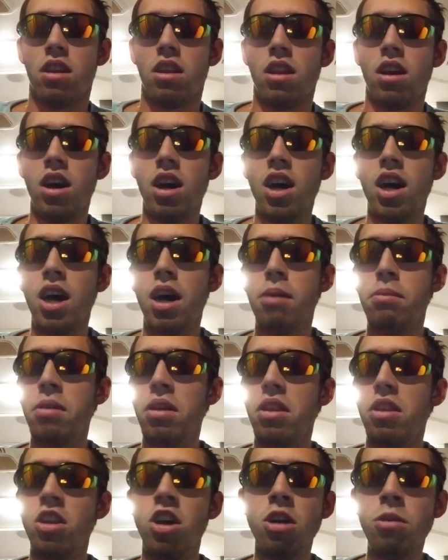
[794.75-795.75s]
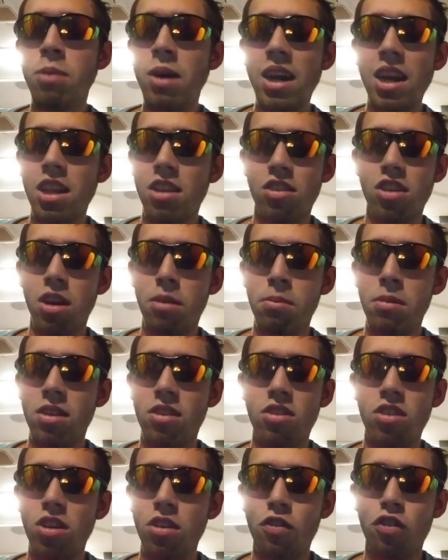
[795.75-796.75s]
um, nobody's going to
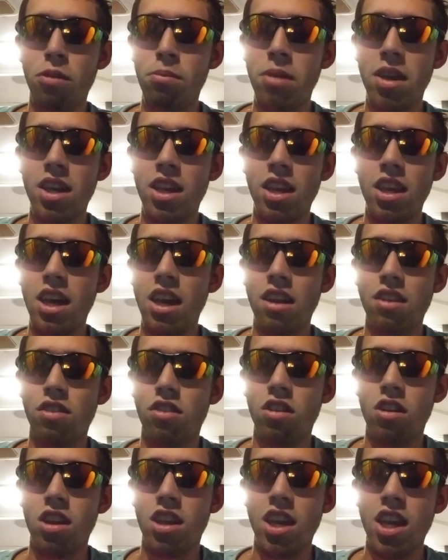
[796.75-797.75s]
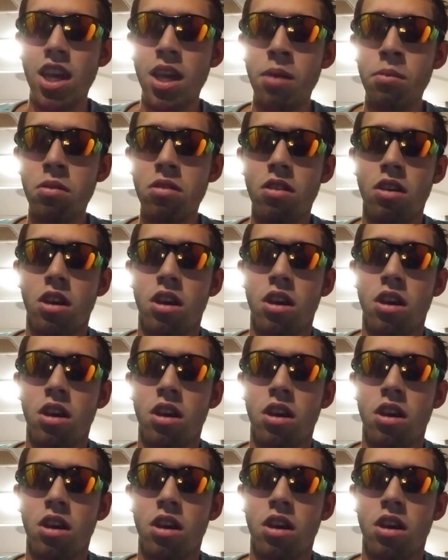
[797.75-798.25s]
miss you for making NASCAR games.